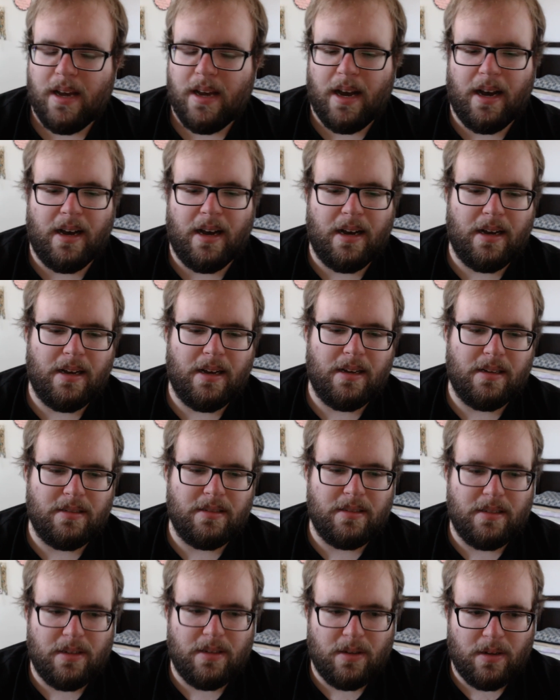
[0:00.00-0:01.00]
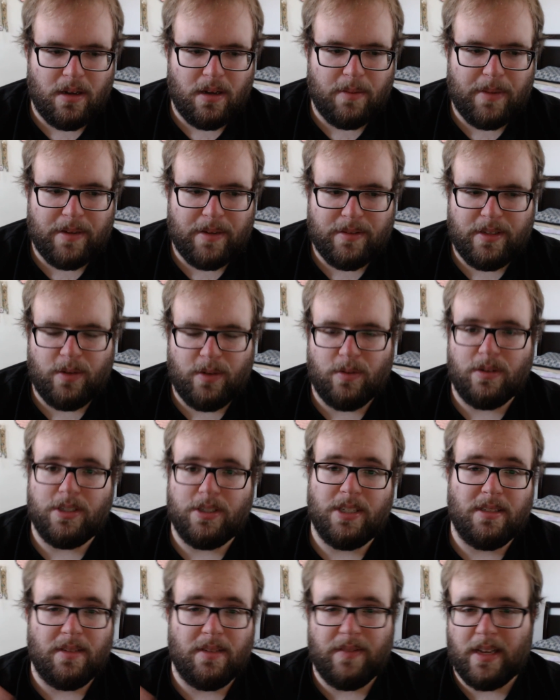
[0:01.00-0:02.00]
About the
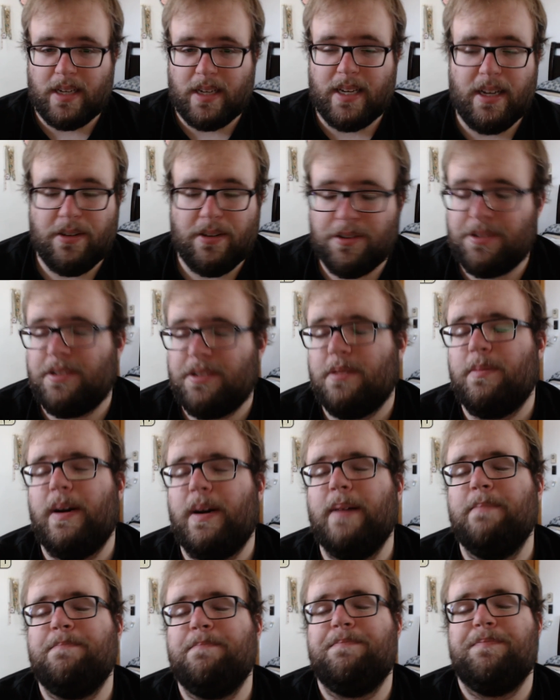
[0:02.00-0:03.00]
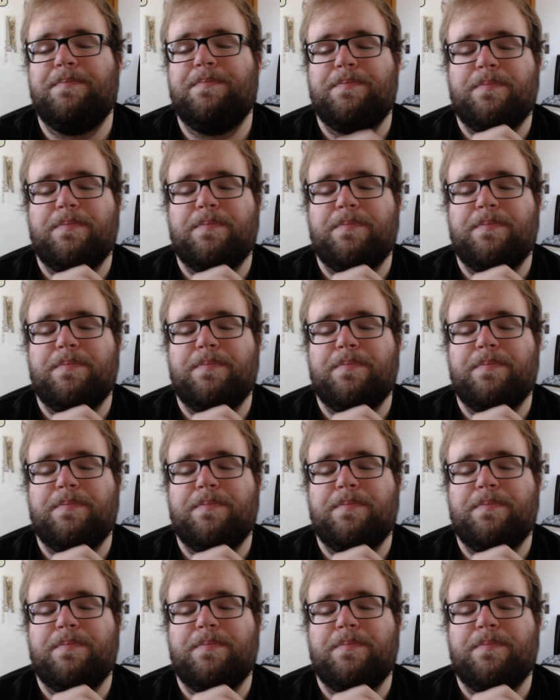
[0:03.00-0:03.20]
origins of that character, but